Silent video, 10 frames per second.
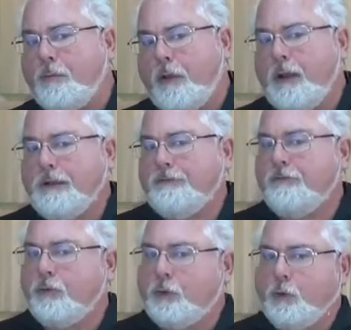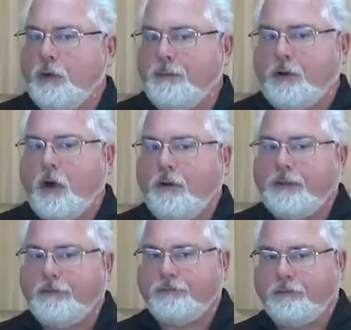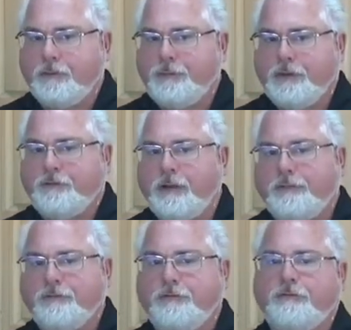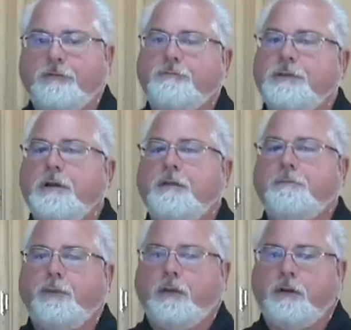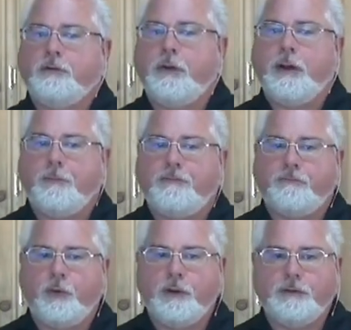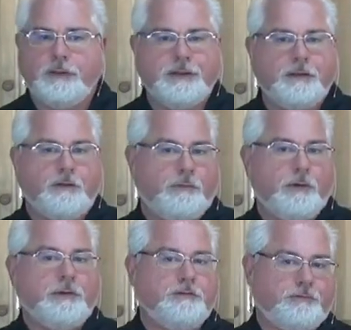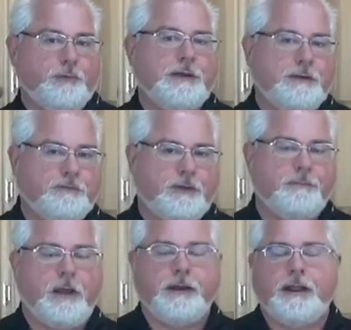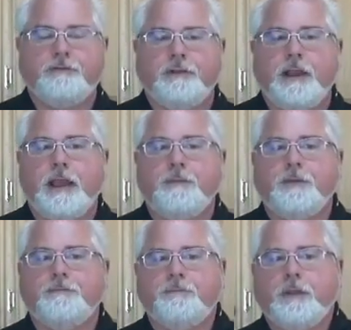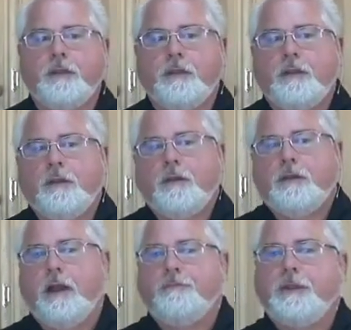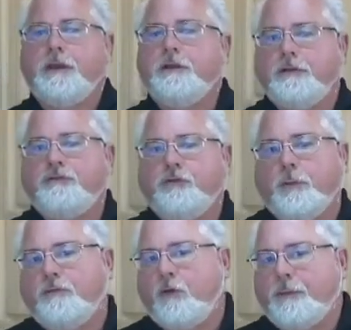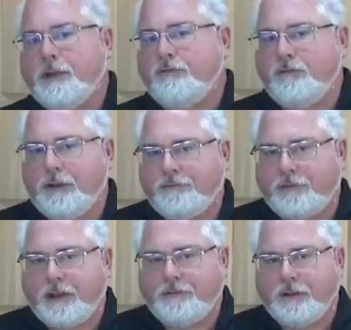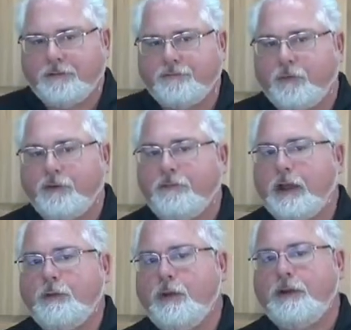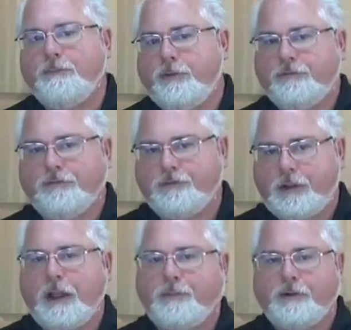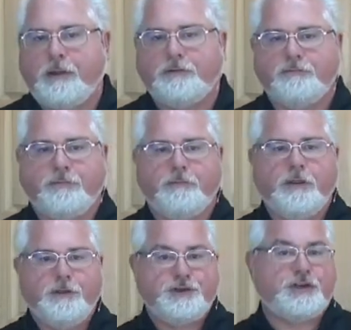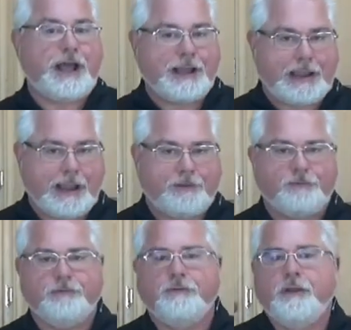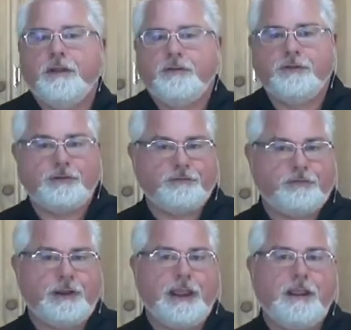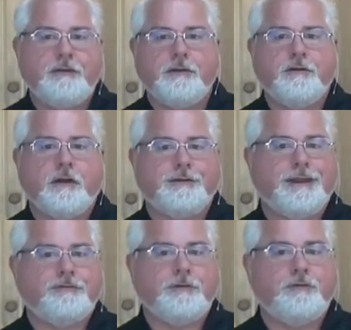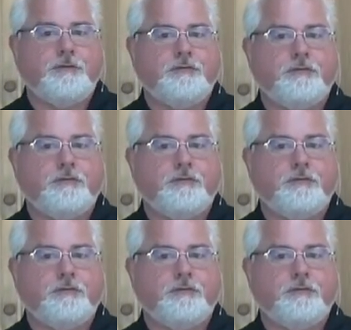appliances or equipment on that circuit being tested should be unplugged to help avoid any erroneous readings that might actually happen. Now, in addition to performing a GFCI test for evaluating personal shock protection from shock hazards, the tester can conduct testing to